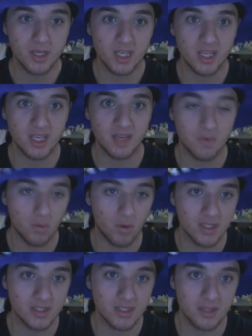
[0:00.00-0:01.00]

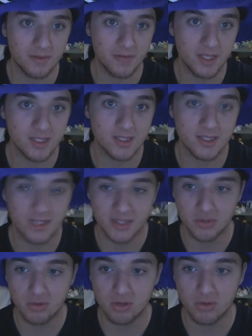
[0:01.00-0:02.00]
if he is a
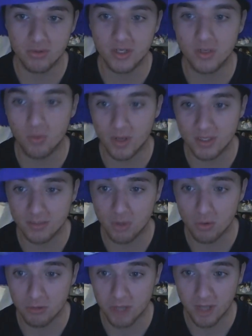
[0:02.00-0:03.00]
Zetsu clone and it was a
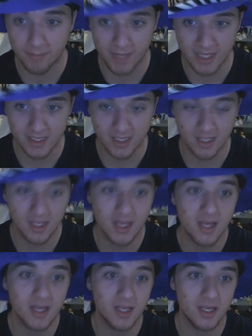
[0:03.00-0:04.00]
Mokutan mask,
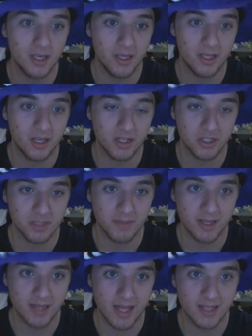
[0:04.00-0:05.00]
he could just
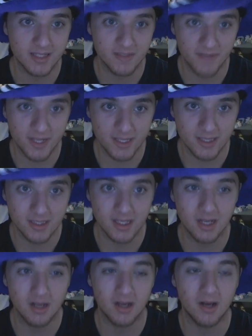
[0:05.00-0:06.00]
make that his face.
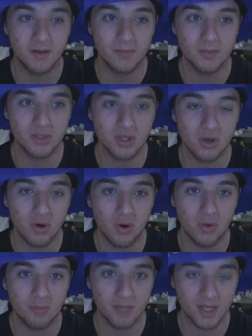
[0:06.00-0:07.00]

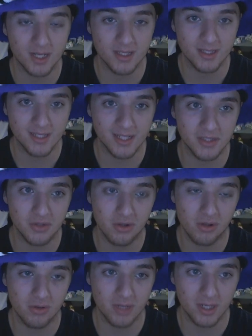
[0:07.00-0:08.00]
So because the Zetsu
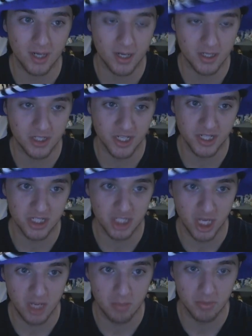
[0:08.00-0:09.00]
clone can kind of change
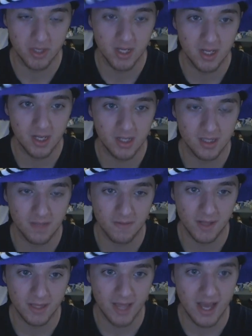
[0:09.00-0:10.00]
shape and stuff
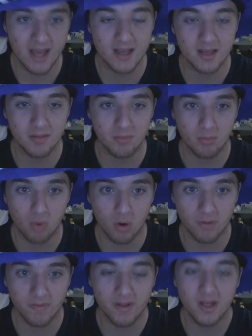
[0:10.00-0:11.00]
like that and
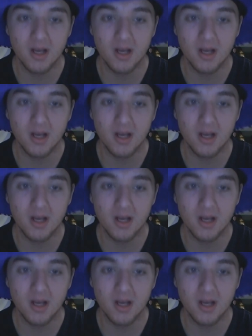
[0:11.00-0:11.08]
morph,